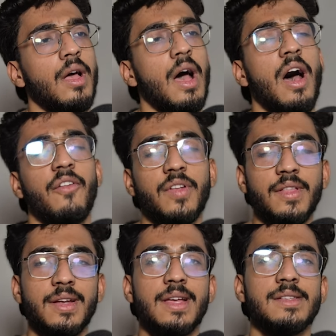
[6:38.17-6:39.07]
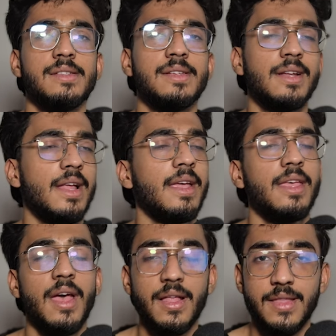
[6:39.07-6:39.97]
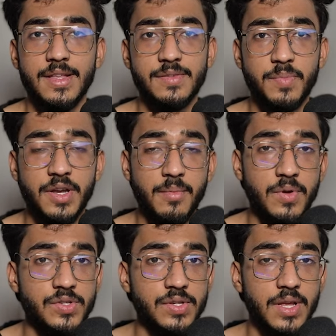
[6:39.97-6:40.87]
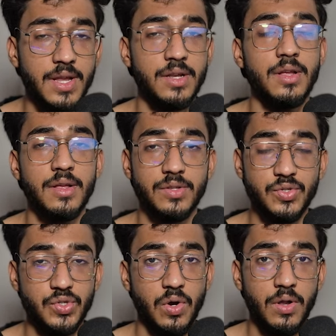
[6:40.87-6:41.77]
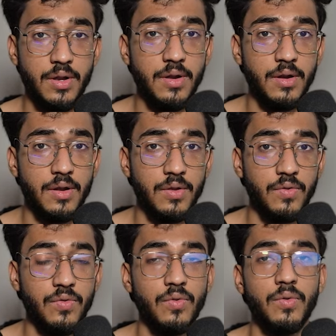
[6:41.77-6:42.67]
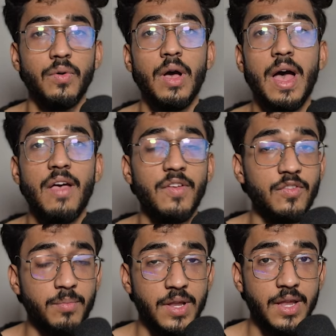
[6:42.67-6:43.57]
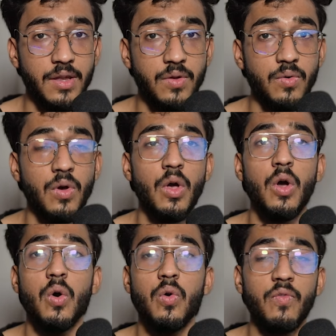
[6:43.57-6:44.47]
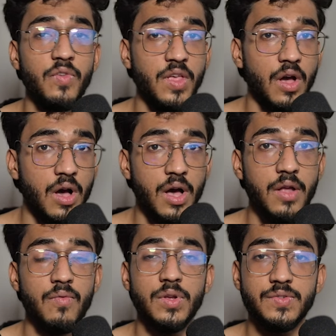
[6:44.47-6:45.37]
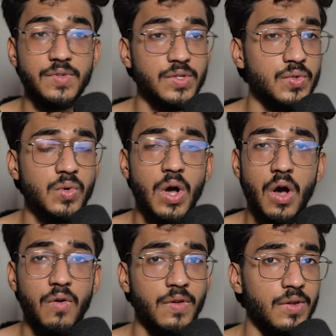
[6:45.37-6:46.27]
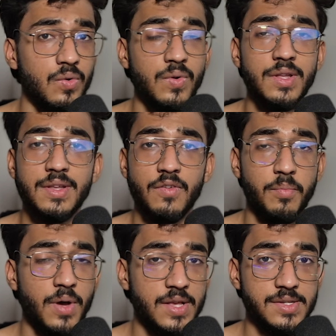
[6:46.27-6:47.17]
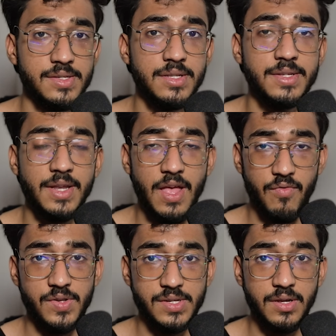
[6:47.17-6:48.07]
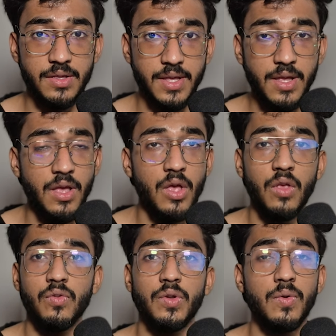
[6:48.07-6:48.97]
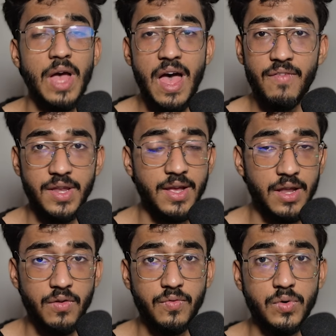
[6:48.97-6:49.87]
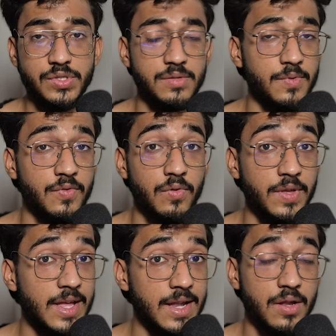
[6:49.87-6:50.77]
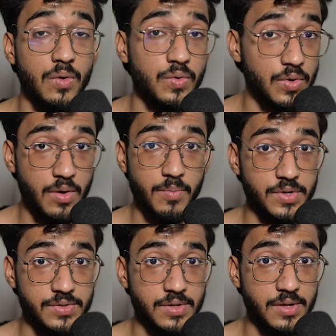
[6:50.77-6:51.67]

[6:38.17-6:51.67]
After that, I just said like, yeah, that's pretty much it, John. So I've explained you who we are, what we do, how we do it, our past results, and every single thing. So do you have any kind of questions before we get down to numbers?